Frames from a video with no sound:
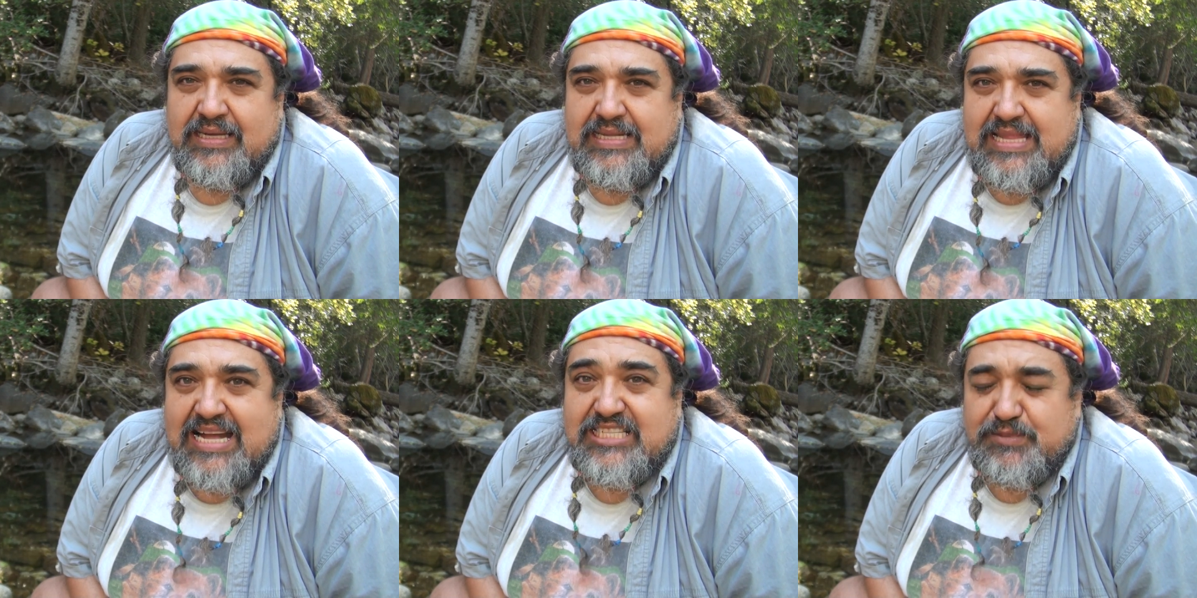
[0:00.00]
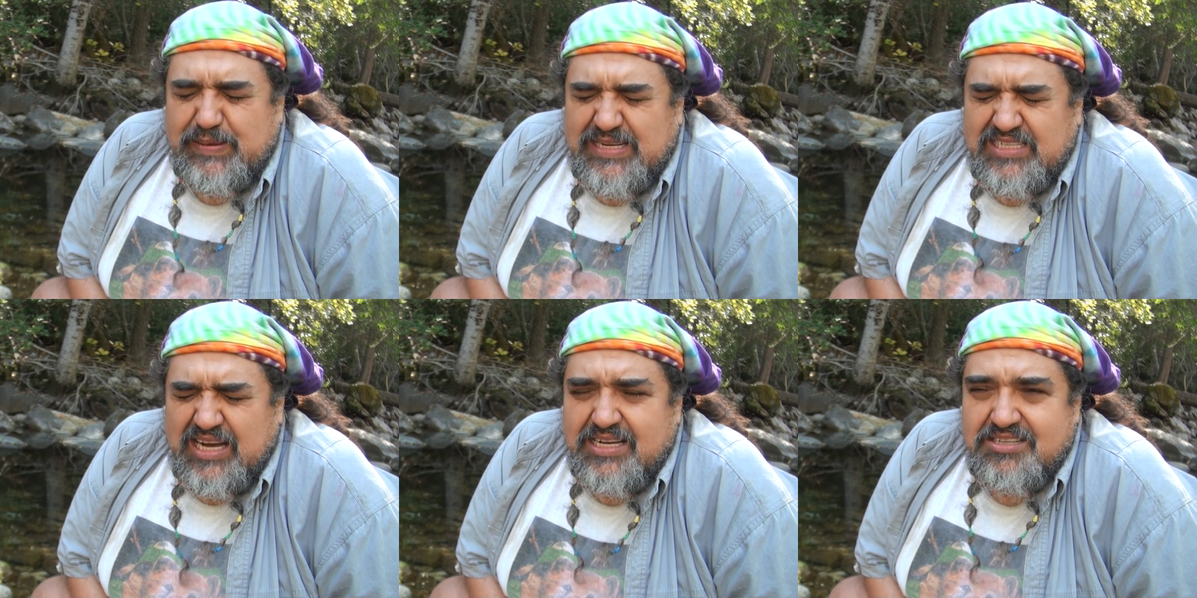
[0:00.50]
that's
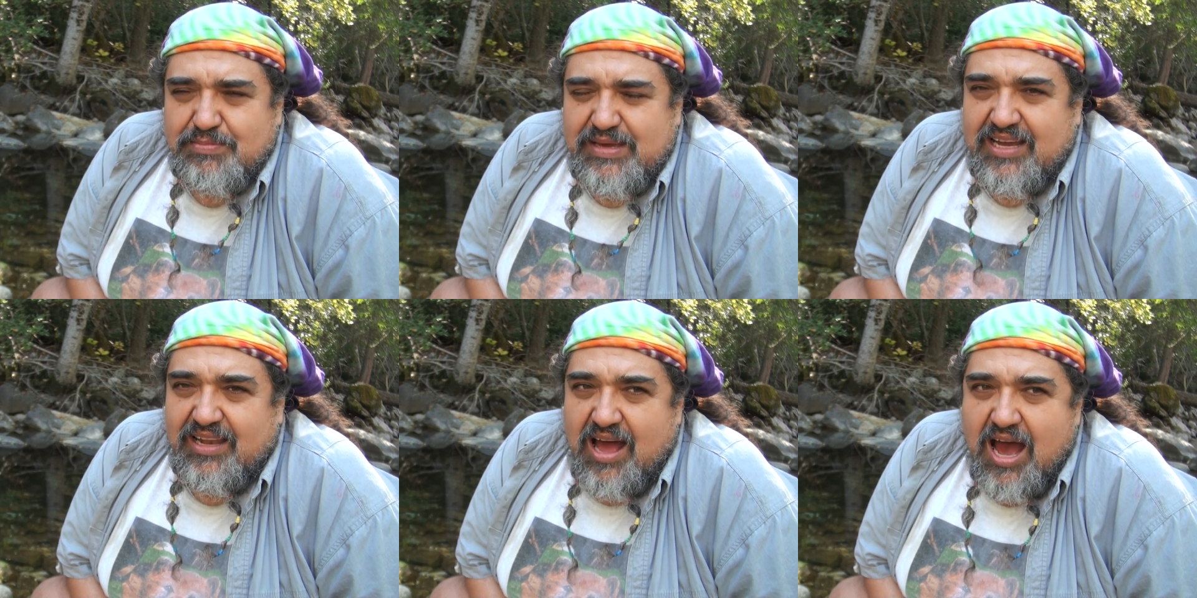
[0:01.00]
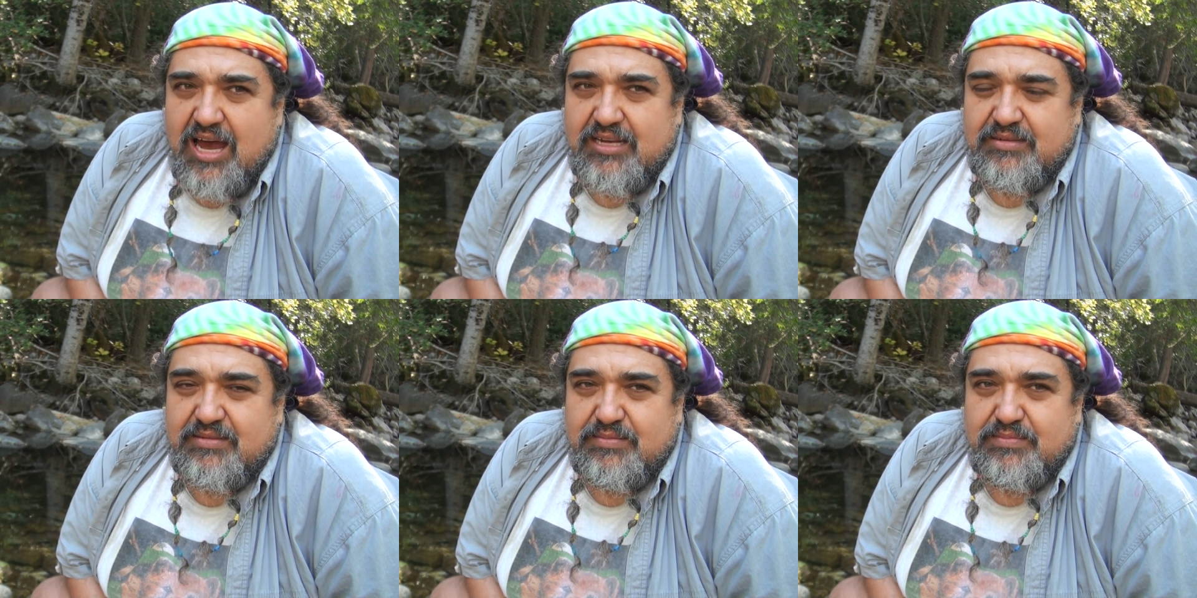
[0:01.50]
been done to me a lot
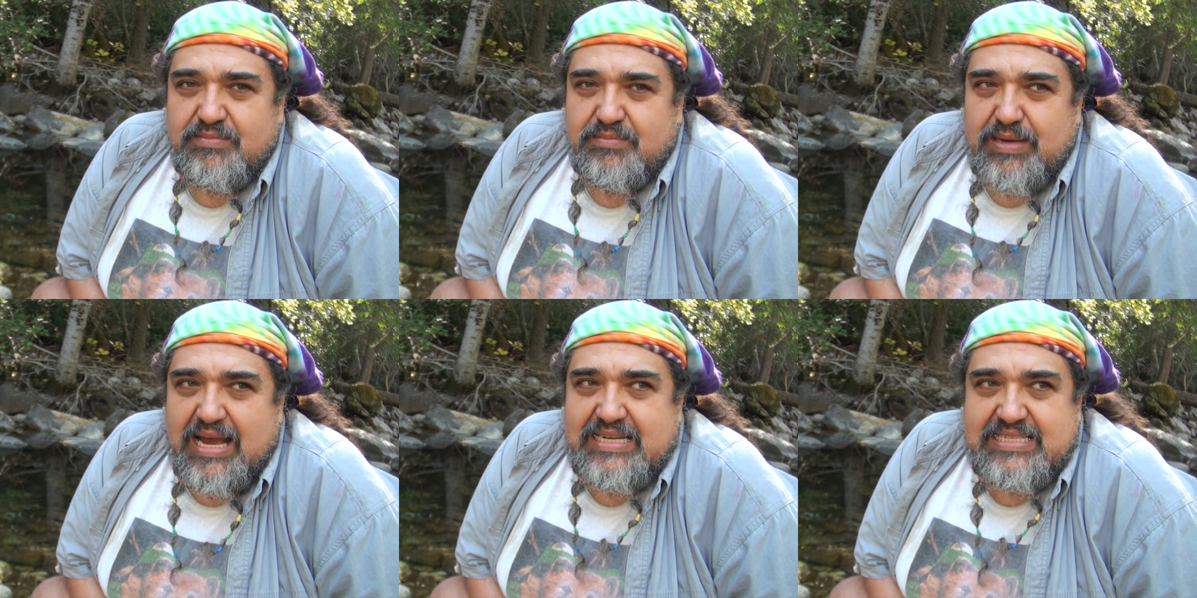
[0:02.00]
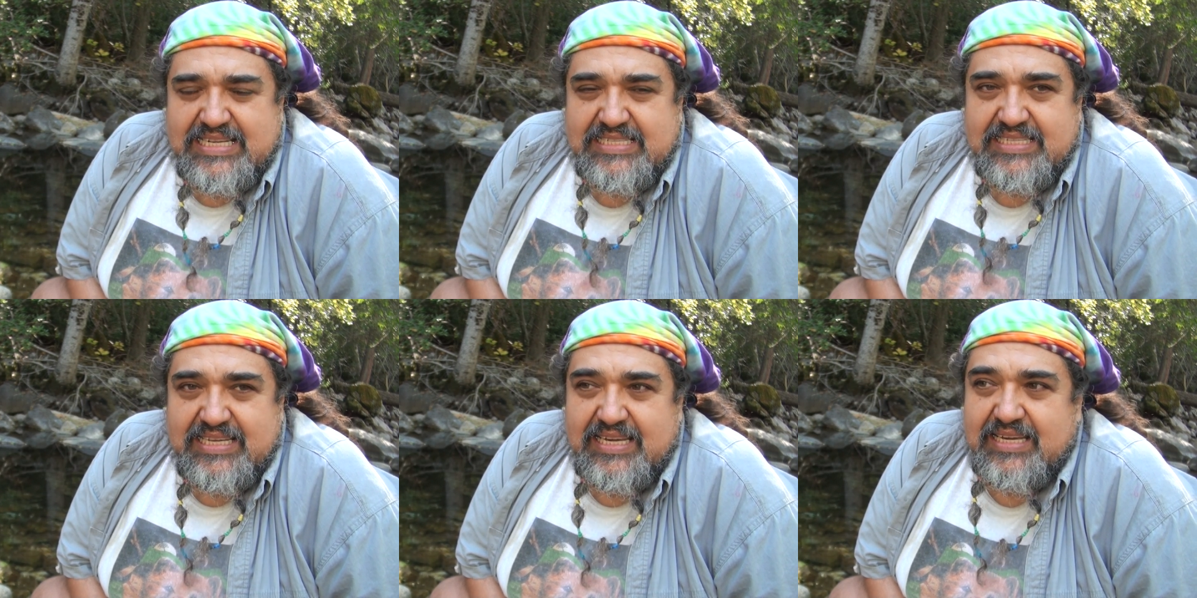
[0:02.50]
by
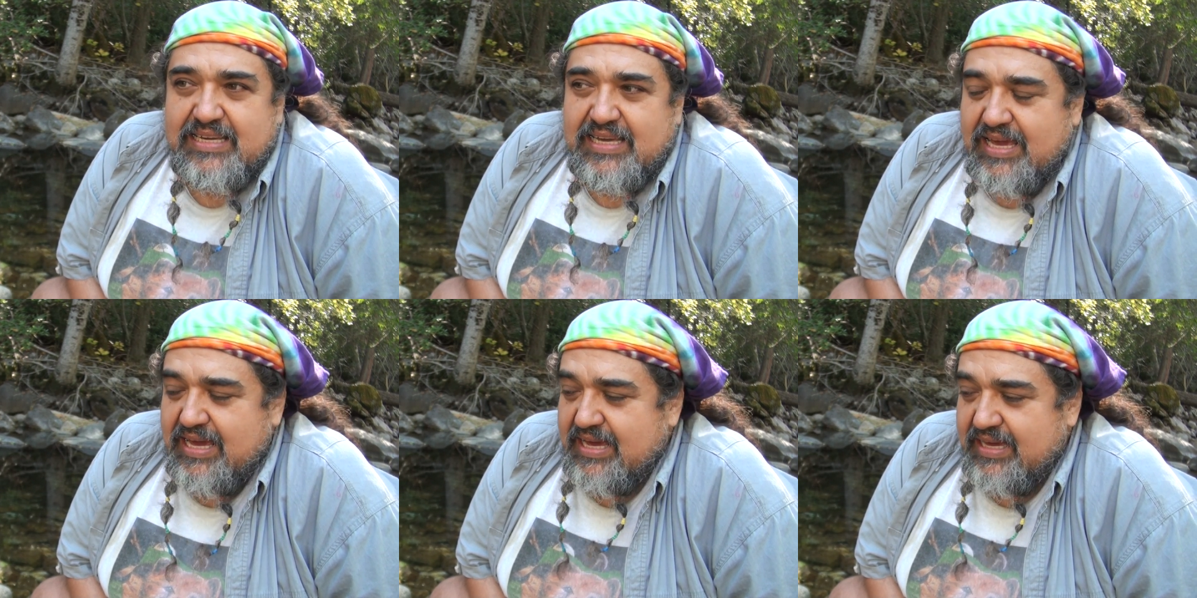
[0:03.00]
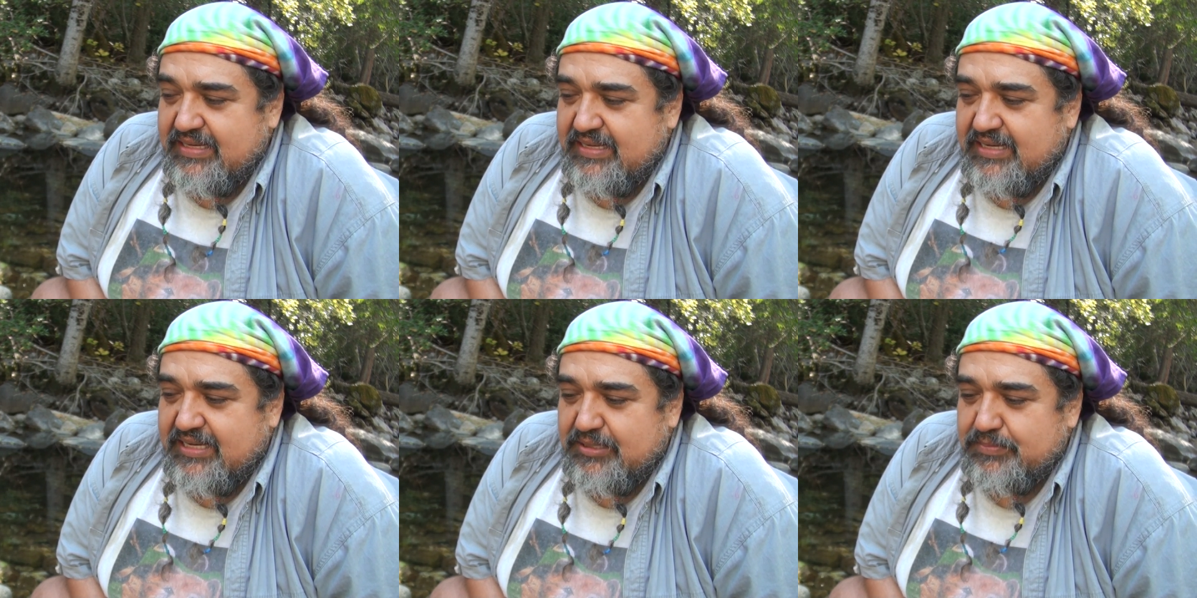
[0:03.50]
Disney and
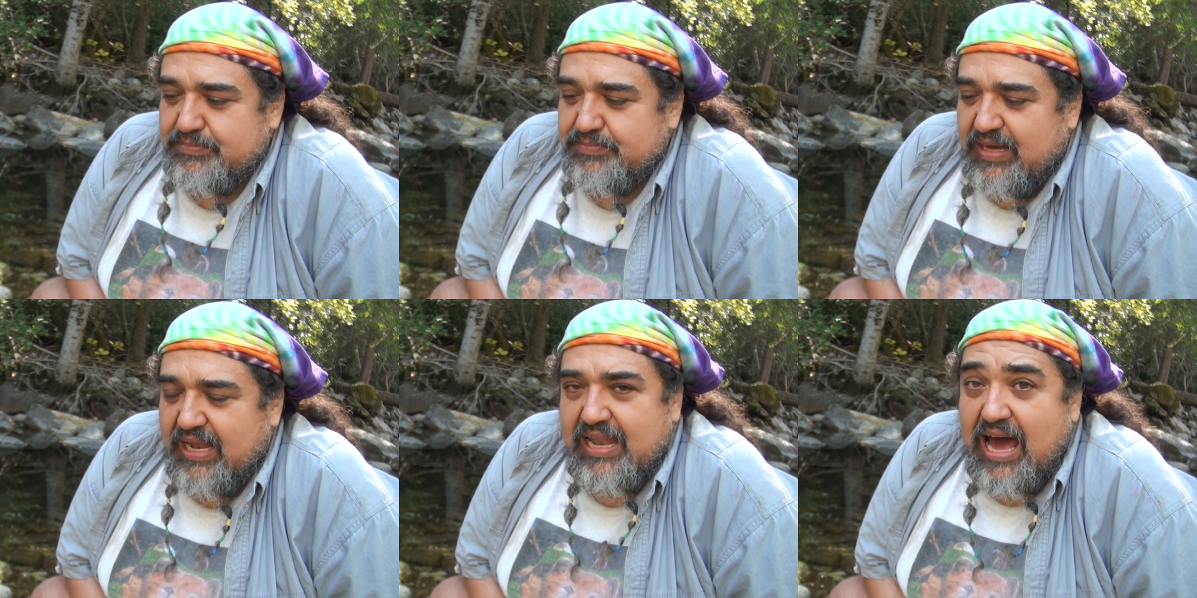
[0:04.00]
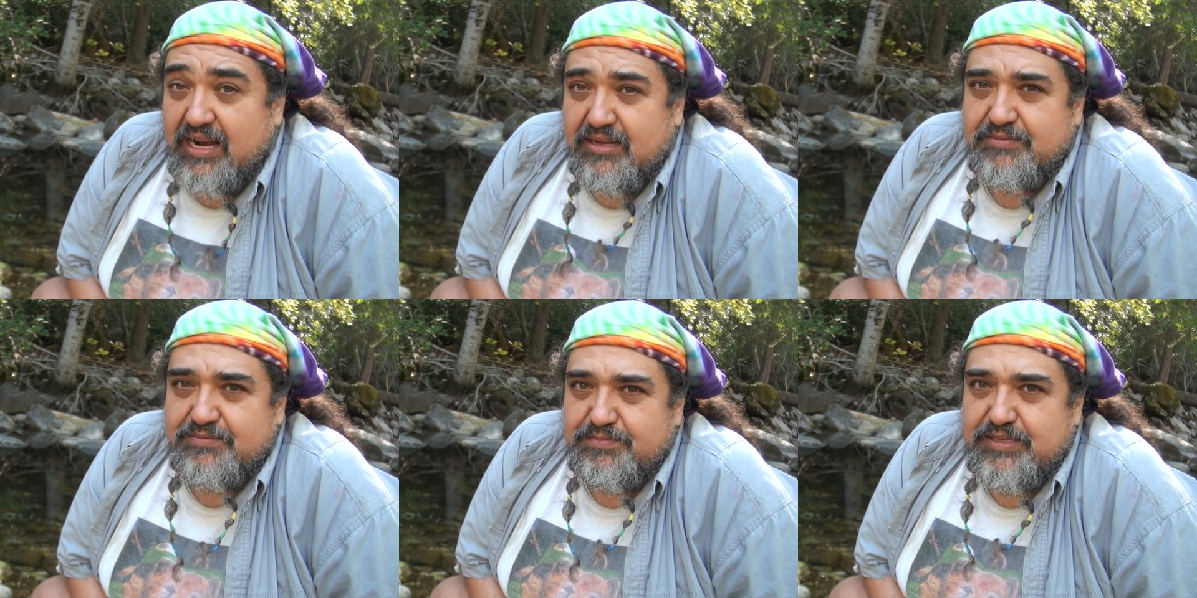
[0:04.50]
um, a lot
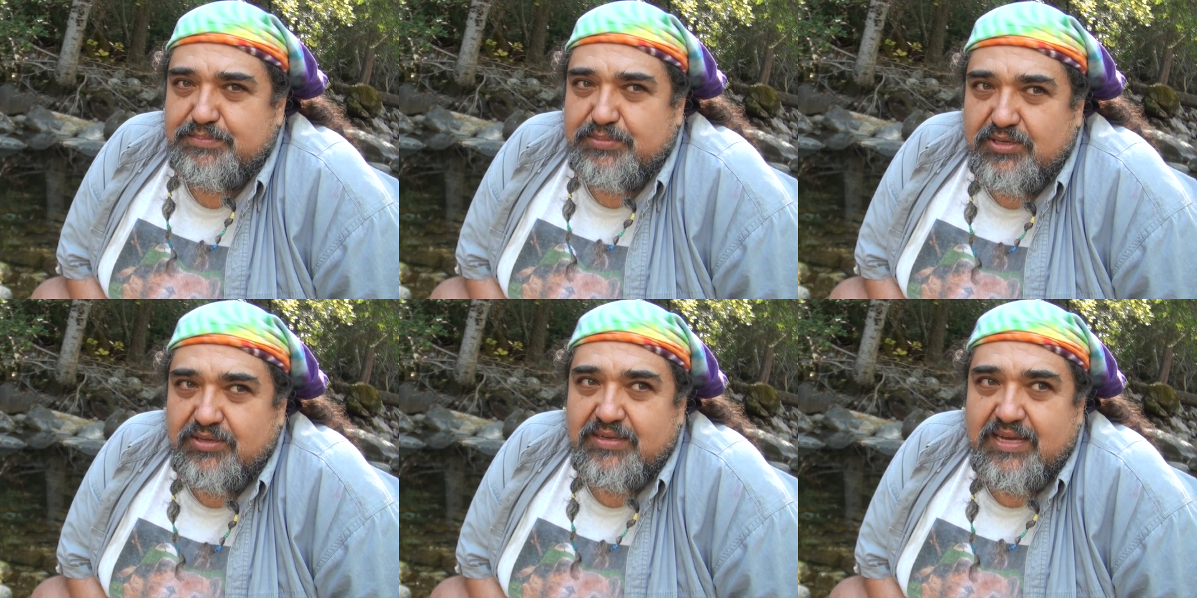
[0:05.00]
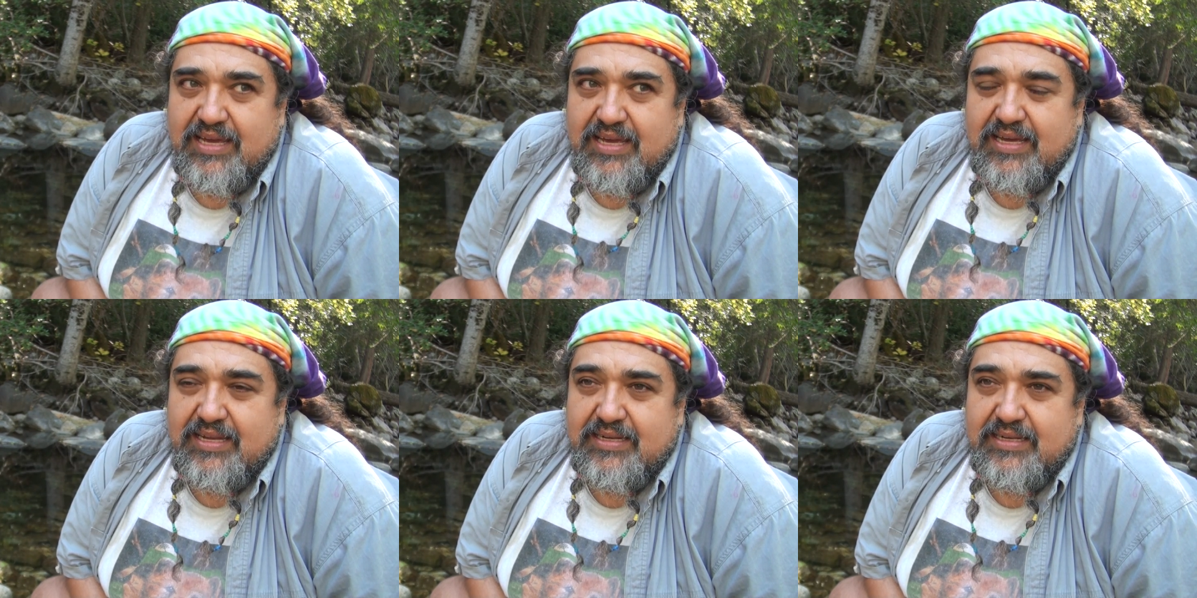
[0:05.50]
of people
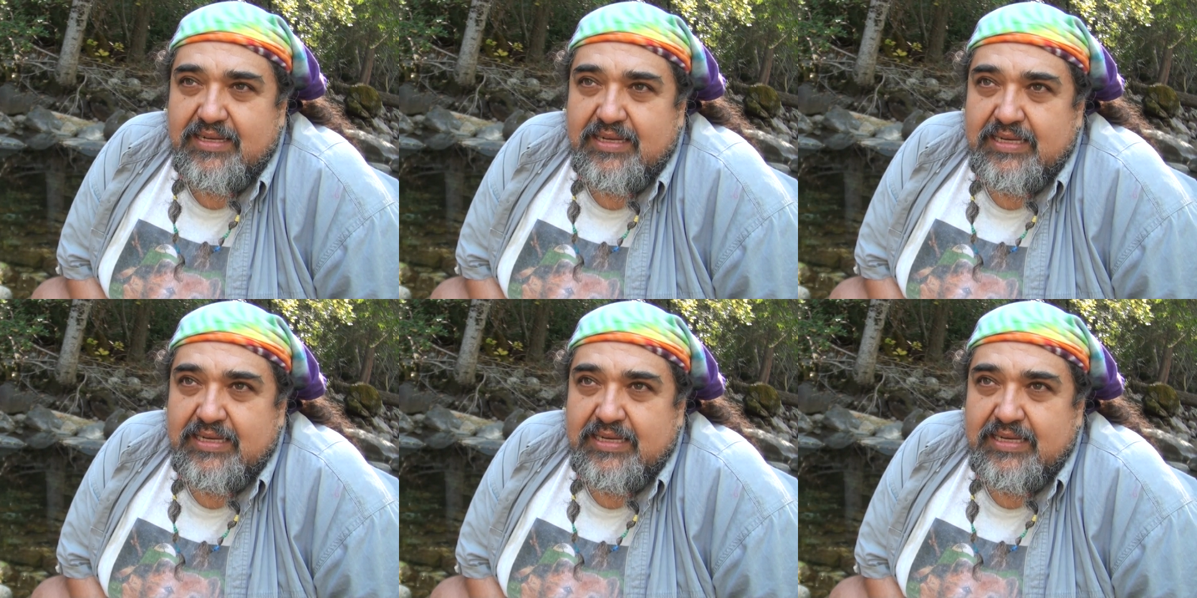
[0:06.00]
and